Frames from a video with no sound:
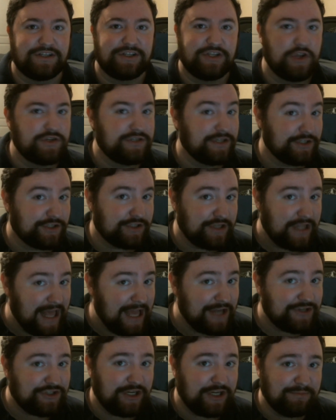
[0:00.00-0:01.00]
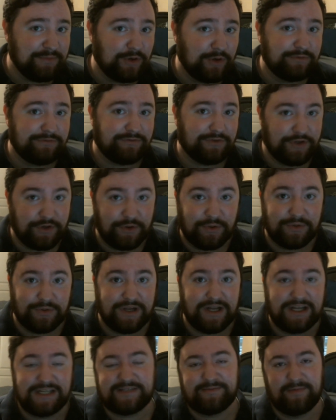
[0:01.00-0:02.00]
using /emote for your own
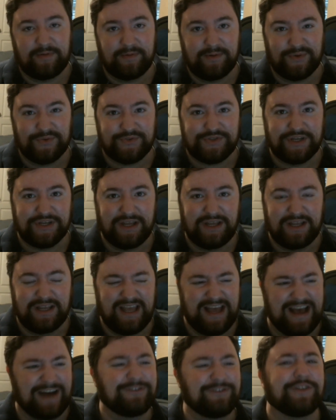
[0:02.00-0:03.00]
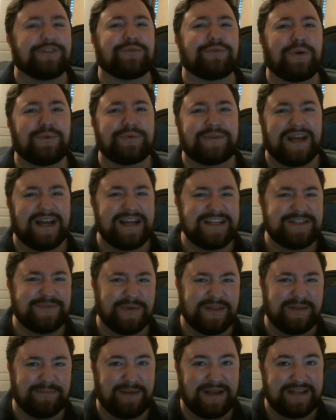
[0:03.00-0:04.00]
custom emotes, how to throw dice
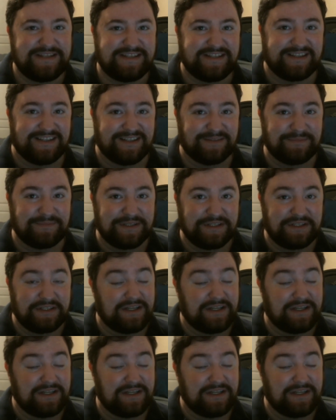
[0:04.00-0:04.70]
with the best of them,